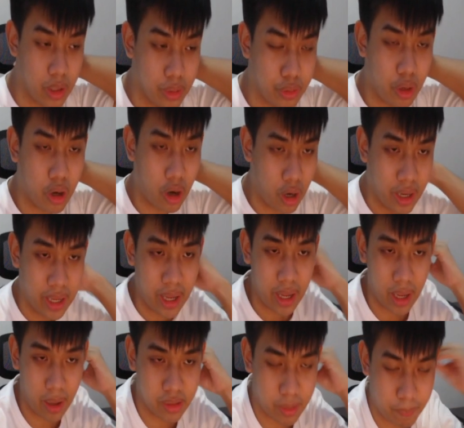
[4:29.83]

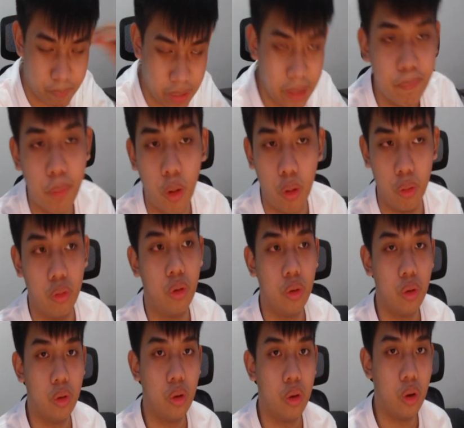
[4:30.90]
the people,
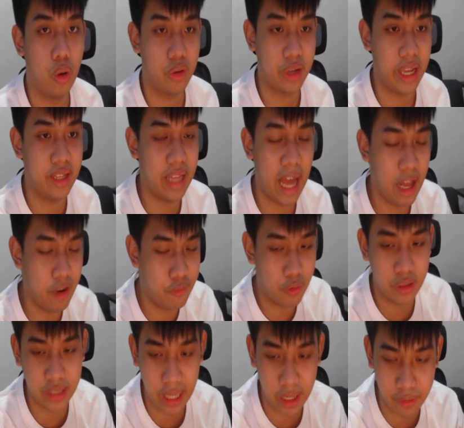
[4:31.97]
okay, the
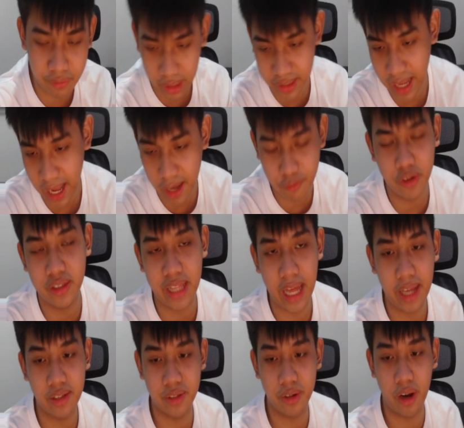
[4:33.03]

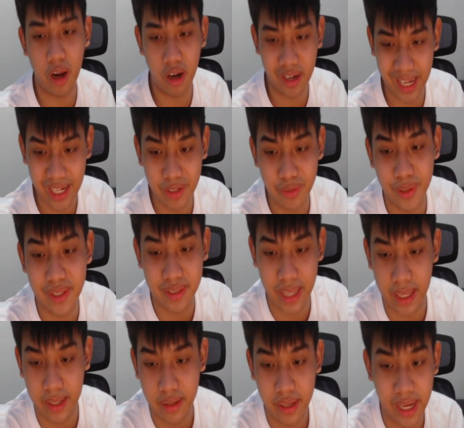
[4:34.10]
advertiser are
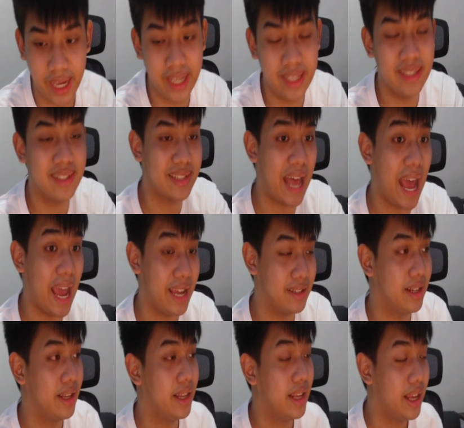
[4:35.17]
interested inside
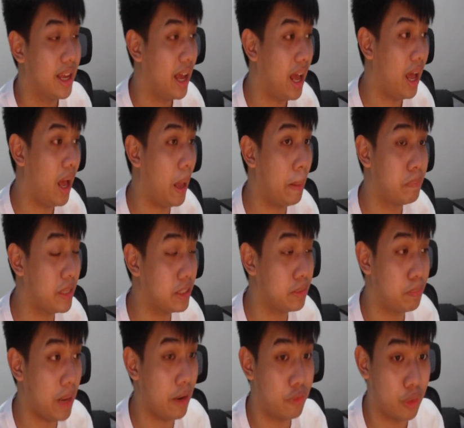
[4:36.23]
this
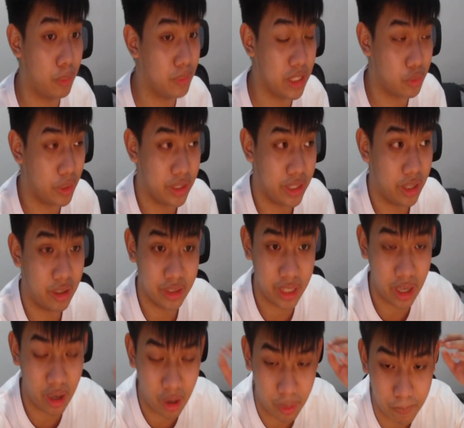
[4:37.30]
platform. That's why they
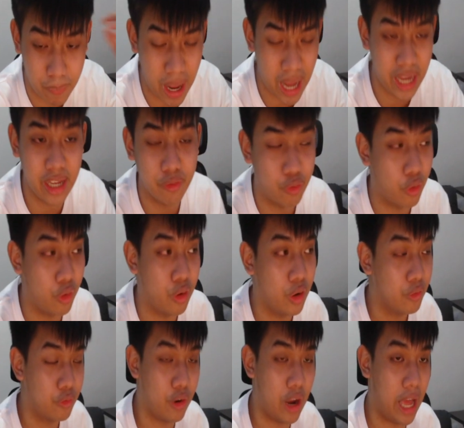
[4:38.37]
are buying for
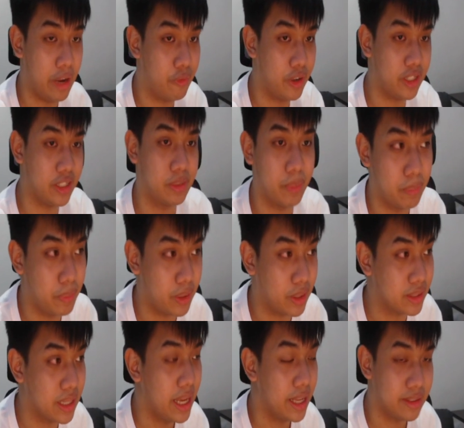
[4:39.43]
advertisement,
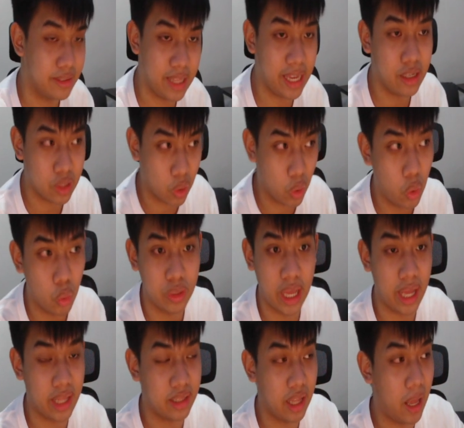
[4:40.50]
because they know
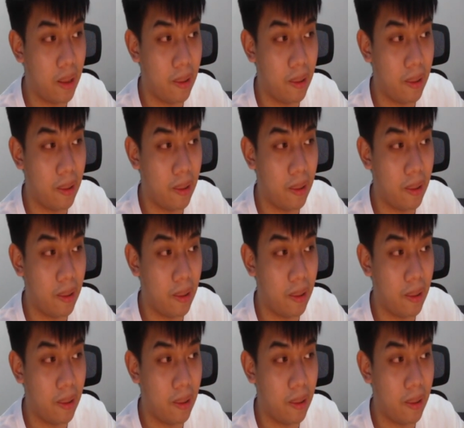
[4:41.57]
that